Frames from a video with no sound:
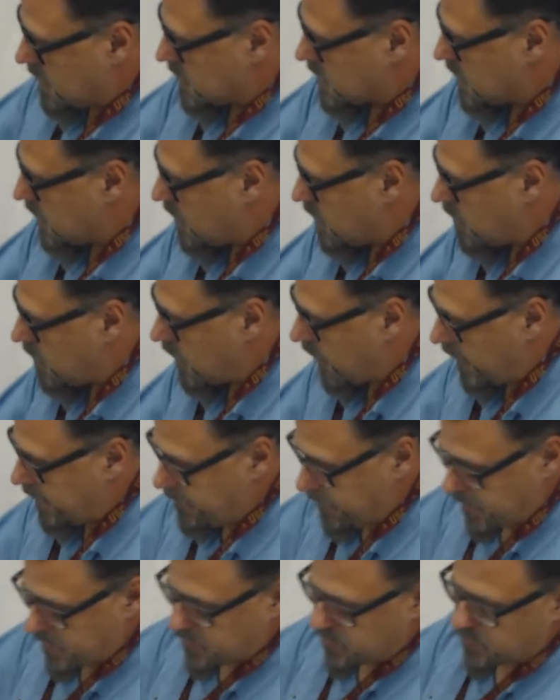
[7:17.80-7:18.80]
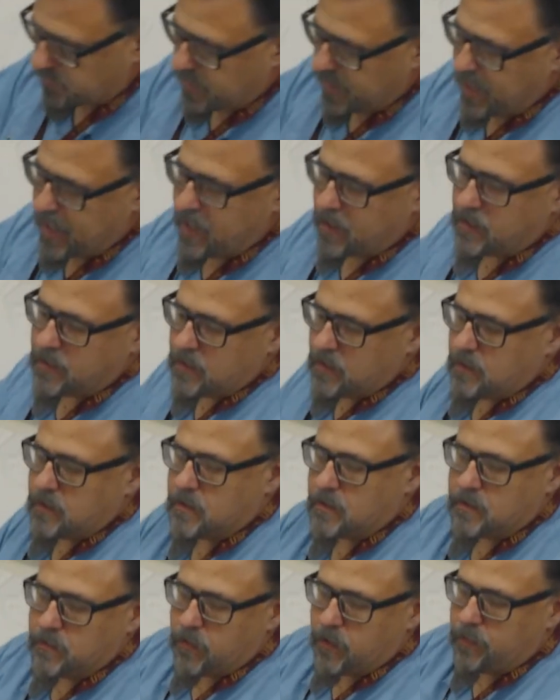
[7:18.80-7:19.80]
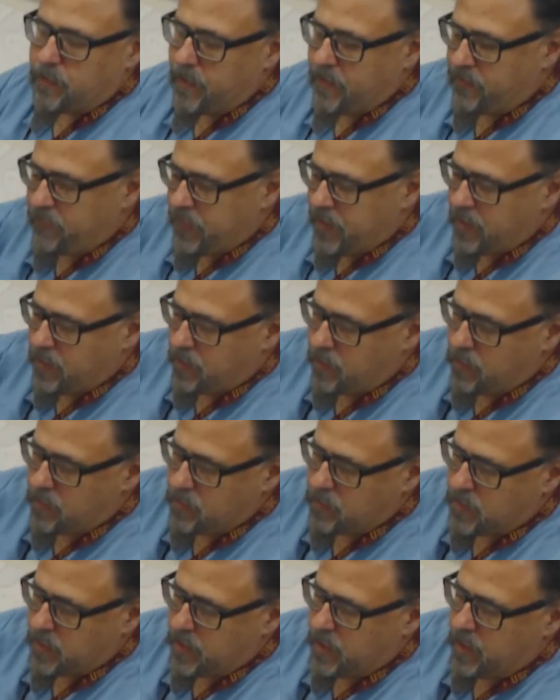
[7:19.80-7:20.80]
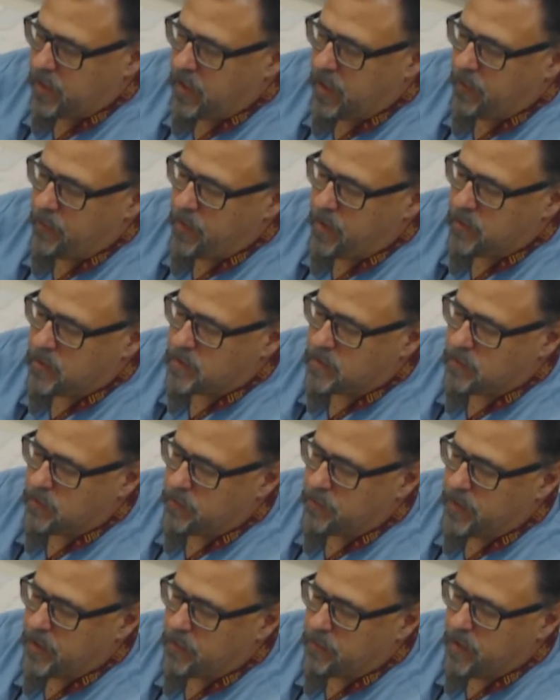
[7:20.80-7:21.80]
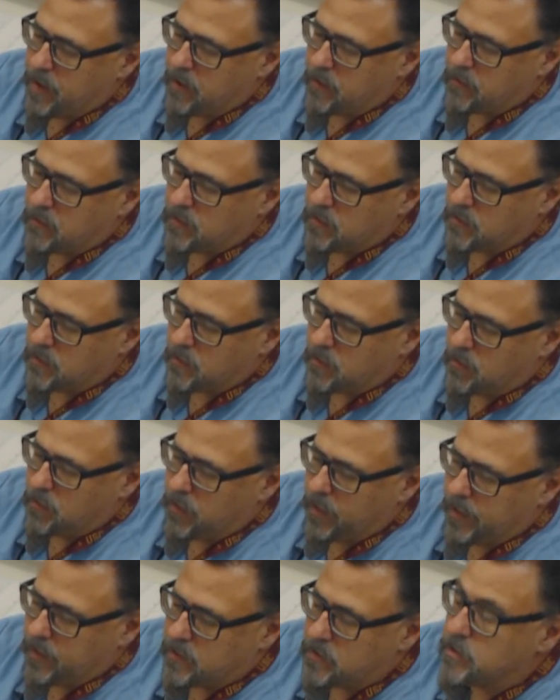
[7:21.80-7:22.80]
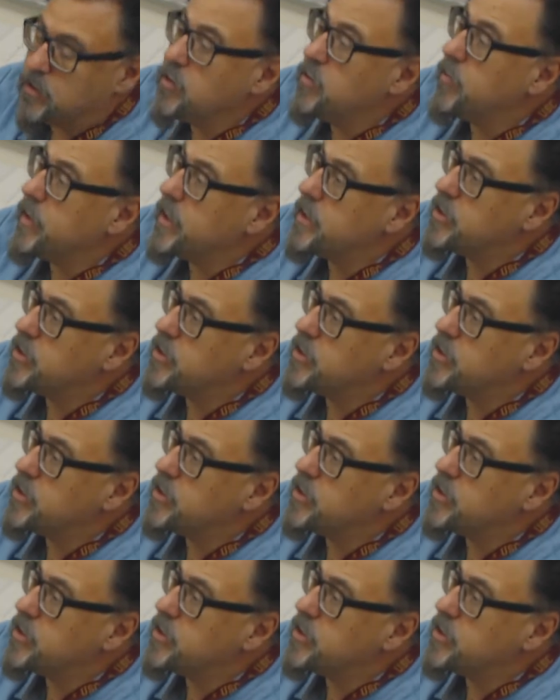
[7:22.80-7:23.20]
So I measured that with my finger, and it came out to be about, like 2